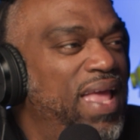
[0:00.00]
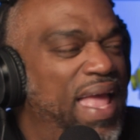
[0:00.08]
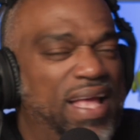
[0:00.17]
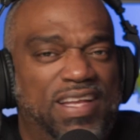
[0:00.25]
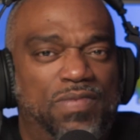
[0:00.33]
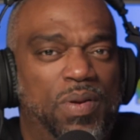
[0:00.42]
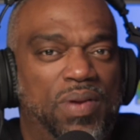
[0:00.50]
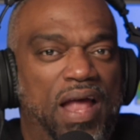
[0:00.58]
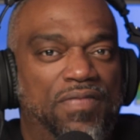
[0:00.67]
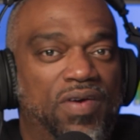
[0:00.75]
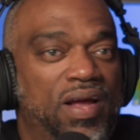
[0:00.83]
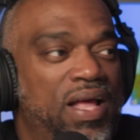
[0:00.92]
it could just be
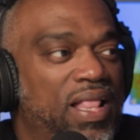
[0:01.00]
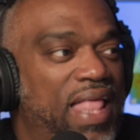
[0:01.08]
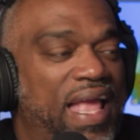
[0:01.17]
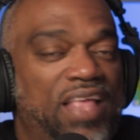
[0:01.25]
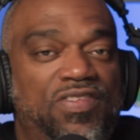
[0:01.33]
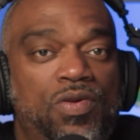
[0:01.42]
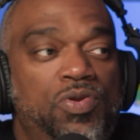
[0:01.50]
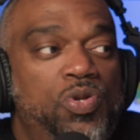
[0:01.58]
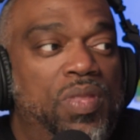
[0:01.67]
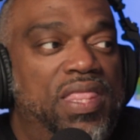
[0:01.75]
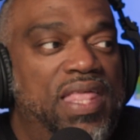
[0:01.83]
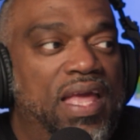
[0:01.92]
whatever. Like as soon as
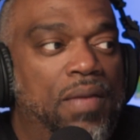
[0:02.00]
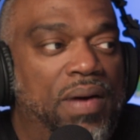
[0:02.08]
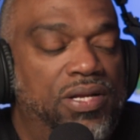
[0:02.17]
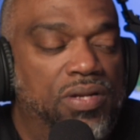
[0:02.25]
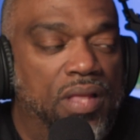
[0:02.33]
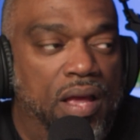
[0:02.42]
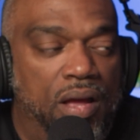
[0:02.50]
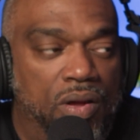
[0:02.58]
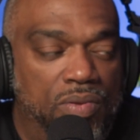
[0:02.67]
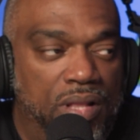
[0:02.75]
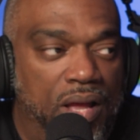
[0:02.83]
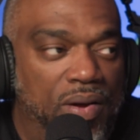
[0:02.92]
you think about it, you're like,
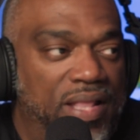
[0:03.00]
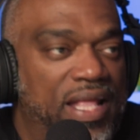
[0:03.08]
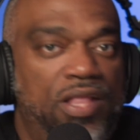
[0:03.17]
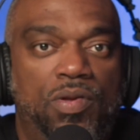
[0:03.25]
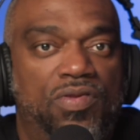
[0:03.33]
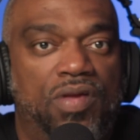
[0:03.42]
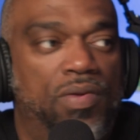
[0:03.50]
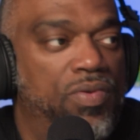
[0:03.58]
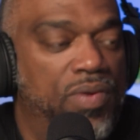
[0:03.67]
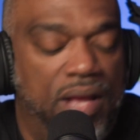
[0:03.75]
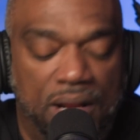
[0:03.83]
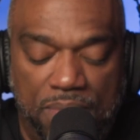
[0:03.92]
oh no, and then you just go
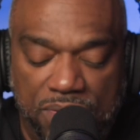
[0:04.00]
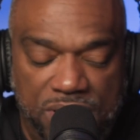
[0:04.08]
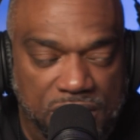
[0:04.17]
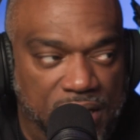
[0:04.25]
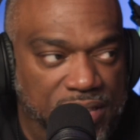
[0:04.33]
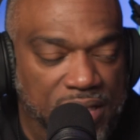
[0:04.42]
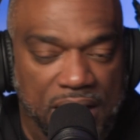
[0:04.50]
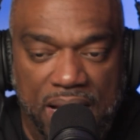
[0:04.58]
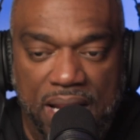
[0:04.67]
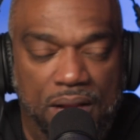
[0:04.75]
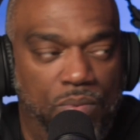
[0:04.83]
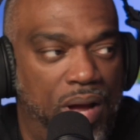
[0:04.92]
through, God, I'm such an
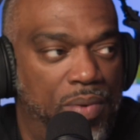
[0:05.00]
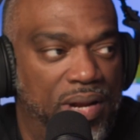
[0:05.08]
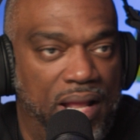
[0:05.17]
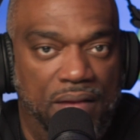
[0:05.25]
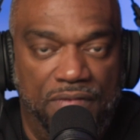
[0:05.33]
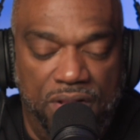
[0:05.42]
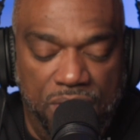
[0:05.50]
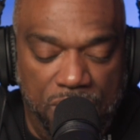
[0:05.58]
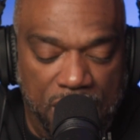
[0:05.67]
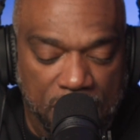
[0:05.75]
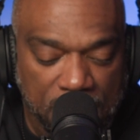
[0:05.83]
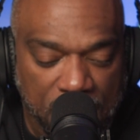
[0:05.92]
idiot. Why would I ever do
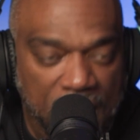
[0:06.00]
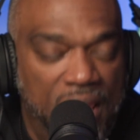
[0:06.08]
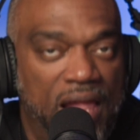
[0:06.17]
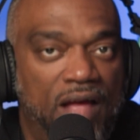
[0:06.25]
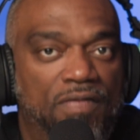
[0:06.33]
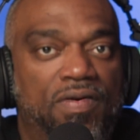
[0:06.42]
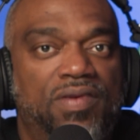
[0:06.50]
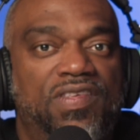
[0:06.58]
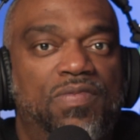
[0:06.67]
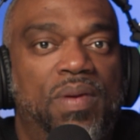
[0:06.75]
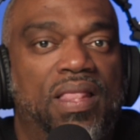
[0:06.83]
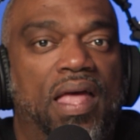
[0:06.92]
that?
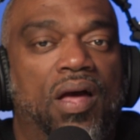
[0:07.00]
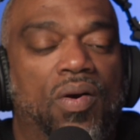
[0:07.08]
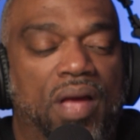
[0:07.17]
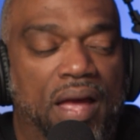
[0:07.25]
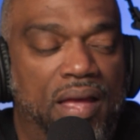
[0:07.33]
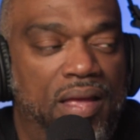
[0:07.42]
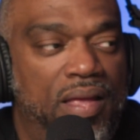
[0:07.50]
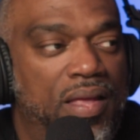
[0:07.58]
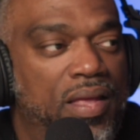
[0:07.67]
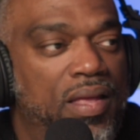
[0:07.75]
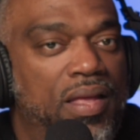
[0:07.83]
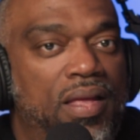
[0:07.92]
Versus being like, okay,
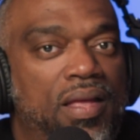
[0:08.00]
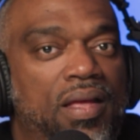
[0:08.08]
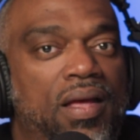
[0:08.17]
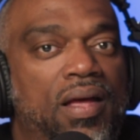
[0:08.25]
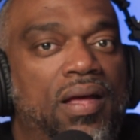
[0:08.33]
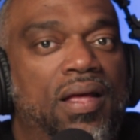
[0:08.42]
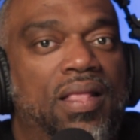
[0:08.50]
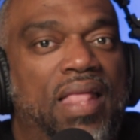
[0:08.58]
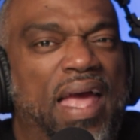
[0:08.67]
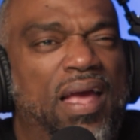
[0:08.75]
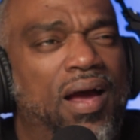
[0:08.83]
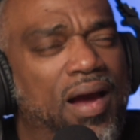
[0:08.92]

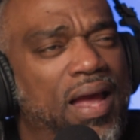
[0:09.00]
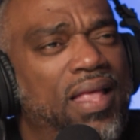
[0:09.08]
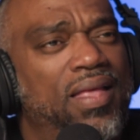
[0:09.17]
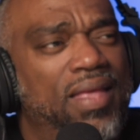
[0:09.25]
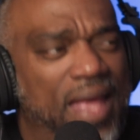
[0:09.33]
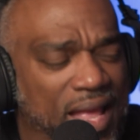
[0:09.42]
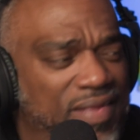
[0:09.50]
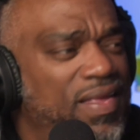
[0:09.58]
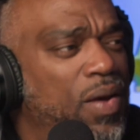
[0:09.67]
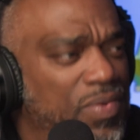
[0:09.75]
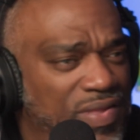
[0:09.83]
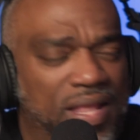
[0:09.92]
like all right, yes,
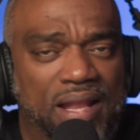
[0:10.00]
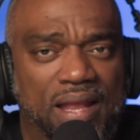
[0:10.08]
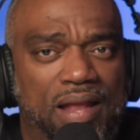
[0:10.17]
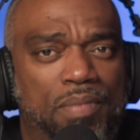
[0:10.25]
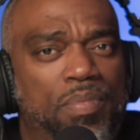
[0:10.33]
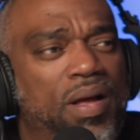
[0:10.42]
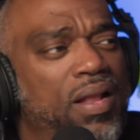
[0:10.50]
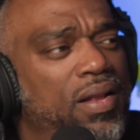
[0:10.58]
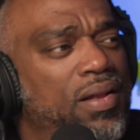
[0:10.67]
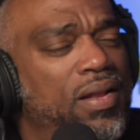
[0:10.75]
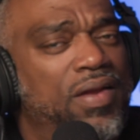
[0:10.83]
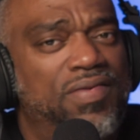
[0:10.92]
I was an idiot, but
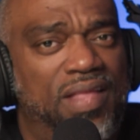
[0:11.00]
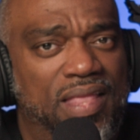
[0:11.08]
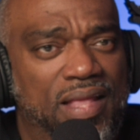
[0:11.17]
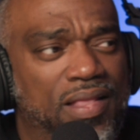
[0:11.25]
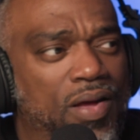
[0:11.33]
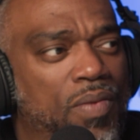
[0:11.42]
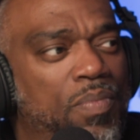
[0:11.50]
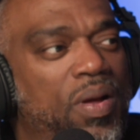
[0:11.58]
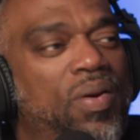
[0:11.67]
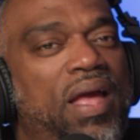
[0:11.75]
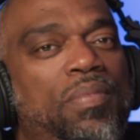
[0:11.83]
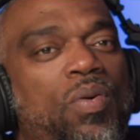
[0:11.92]
here's the thing though. But
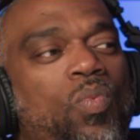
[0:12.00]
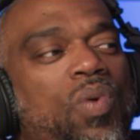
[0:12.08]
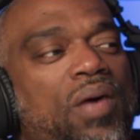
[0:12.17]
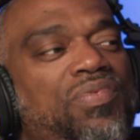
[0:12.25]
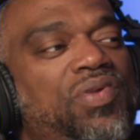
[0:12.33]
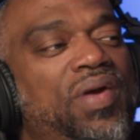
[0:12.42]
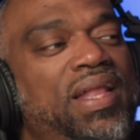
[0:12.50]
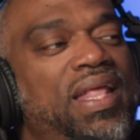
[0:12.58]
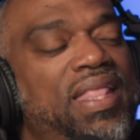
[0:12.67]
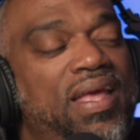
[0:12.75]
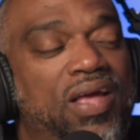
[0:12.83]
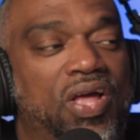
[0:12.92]
okay, but what was there
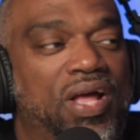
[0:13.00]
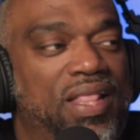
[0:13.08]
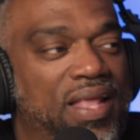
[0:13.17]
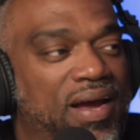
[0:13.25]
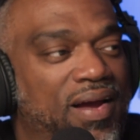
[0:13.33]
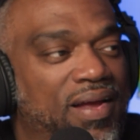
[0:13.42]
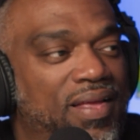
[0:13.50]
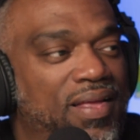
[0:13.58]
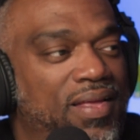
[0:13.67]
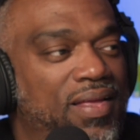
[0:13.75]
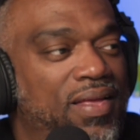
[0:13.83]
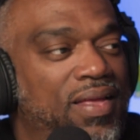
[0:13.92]
anything good there?
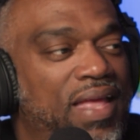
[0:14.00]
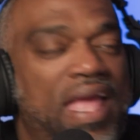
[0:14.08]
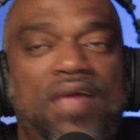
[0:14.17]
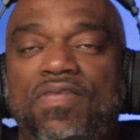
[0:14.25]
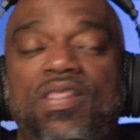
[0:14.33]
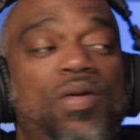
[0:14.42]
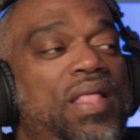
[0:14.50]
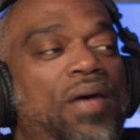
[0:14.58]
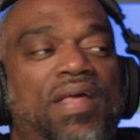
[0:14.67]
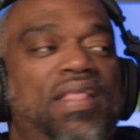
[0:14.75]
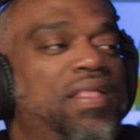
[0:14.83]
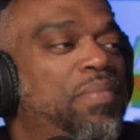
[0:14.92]
Even though that
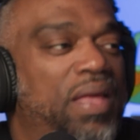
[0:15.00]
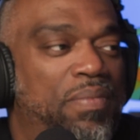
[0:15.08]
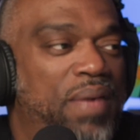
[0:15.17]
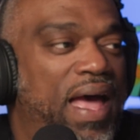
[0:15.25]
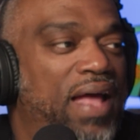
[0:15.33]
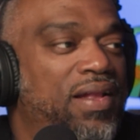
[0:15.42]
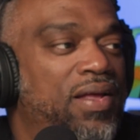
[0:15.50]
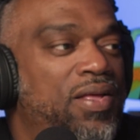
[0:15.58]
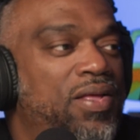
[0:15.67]
would end up being bad,